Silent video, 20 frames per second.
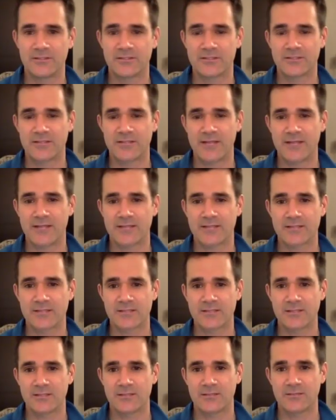asked,
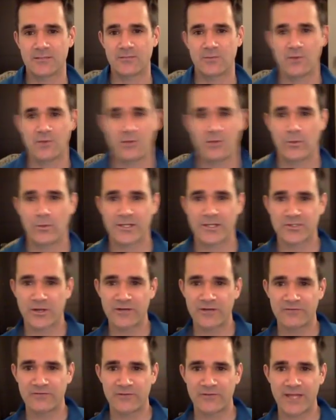when I try
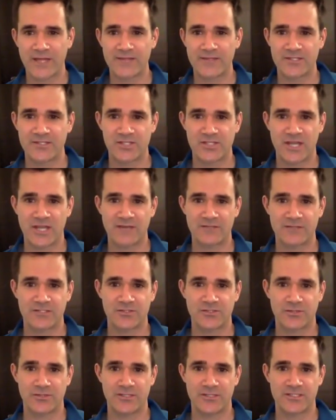to flatten the shaft in
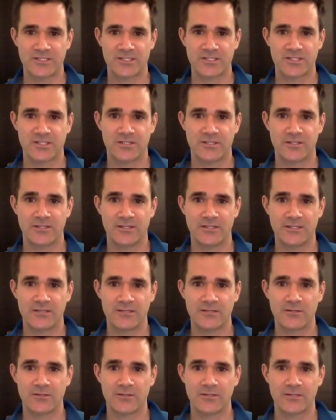transition and then
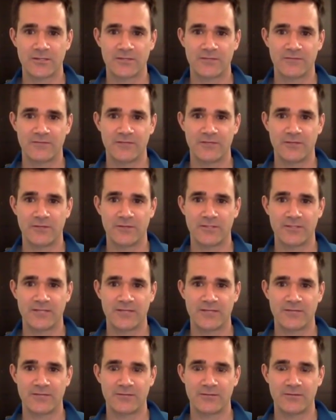look at the video on
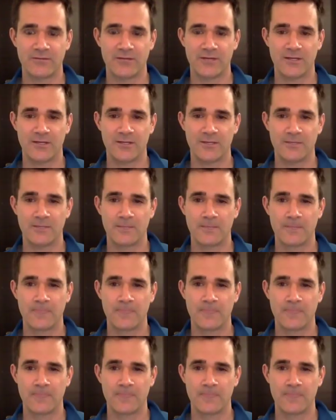down the line,